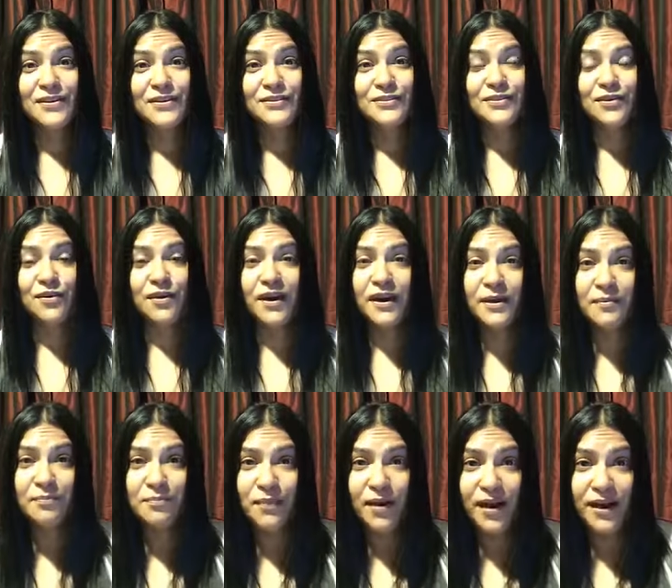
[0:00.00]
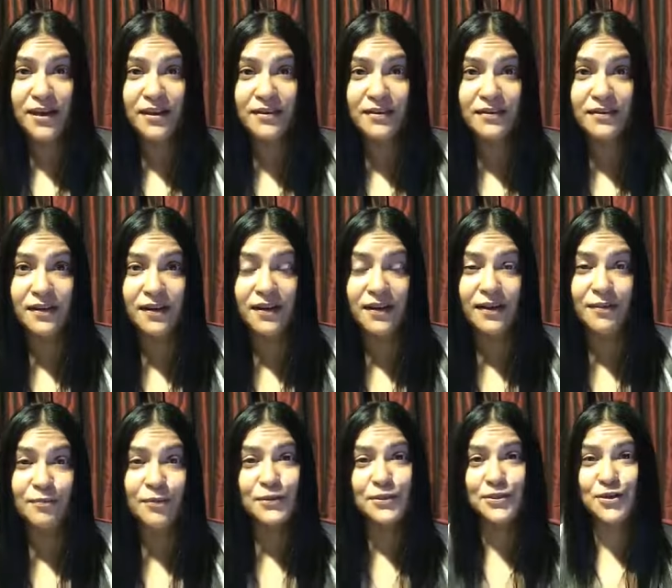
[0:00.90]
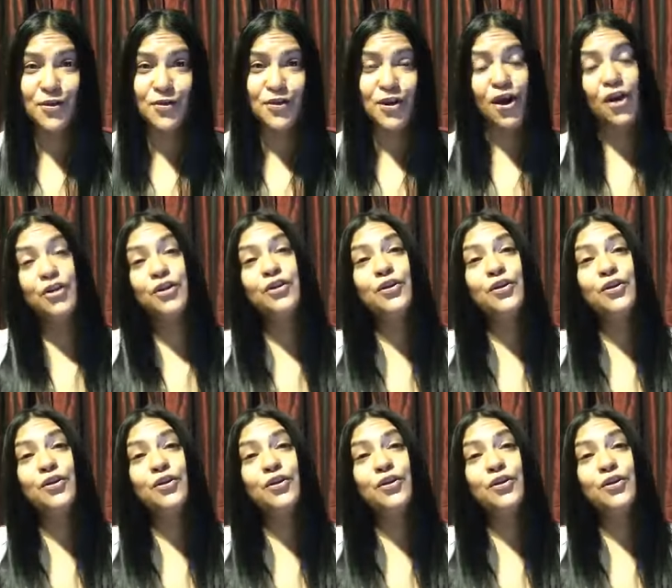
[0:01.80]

So, hey, Mike, um, what's going on?